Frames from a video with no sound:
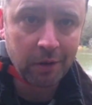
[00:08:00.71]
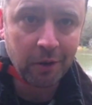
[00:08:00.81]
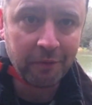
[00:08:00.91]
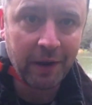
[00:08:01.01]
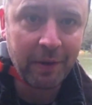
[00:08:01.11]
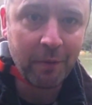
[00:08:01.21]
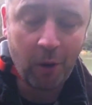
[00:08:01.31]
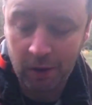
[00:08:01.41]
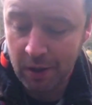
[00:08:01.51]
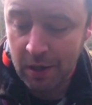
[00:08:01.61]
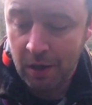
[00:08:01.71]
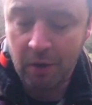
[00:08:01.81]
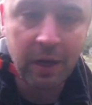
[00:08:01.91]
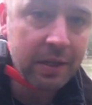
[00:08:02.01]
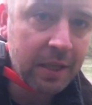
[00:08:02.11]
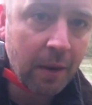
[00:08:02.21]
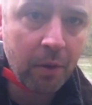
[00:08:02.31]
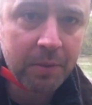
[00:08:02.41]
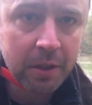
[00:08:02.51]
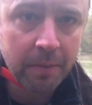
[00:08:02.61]
You're very wrong. Okay, so now we're
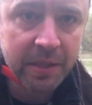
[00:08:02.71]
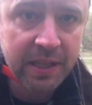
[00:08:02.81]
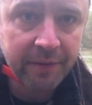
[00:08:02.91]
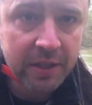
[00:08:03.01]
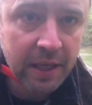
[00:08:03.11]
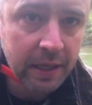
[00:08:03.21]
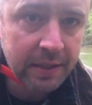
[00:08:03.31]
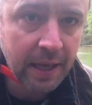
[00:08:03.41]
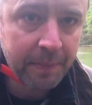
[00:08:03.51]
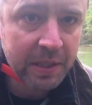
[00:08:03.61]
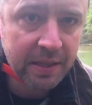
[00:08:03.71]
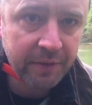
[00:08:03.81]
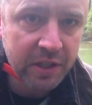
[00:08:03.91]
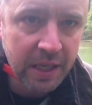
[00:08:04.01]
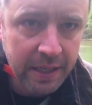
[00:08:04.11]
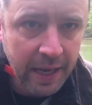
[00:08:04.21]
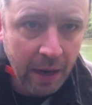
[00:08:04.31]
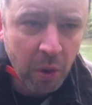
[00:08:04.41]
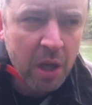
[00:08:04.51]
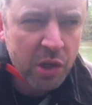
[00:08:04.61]
up to number 17. Tapping 17
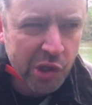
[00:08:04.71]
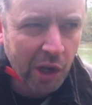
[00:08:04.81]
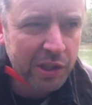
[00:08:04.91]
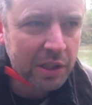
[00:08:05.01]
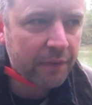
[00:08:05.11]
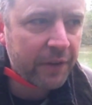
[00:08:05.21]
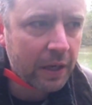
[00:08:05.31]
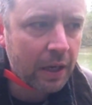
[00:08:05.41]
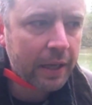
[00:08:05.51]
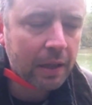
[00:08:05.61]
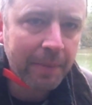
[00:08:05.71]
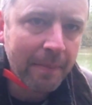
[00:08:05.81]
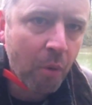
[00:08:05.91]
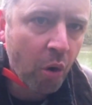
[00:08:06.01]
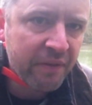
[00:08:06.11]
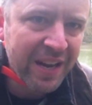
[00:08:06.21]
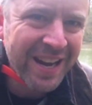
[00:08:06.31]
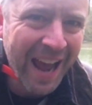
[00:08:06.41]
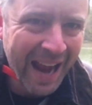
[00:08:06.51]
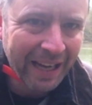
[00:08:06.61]
now, starting to feel a little bit more of a
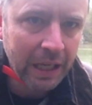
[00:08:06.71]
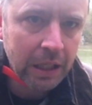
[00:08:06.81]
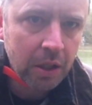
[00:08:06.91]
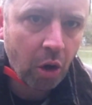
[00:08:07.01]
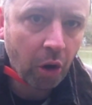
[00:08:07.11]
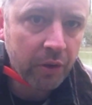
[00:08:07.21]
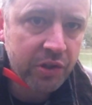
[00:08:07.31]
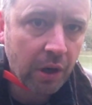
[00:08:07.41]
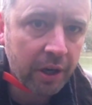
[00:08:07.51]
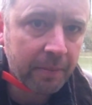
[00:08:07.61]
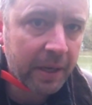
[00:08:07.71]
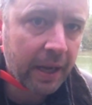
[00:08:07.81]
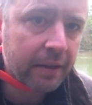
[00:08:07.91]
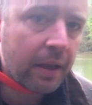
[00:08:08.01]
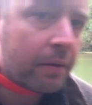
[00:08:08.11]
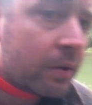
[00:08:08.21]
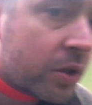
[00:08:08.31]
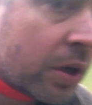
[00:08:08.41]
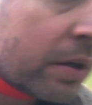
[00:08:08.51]
nag on the side of my neck there. You should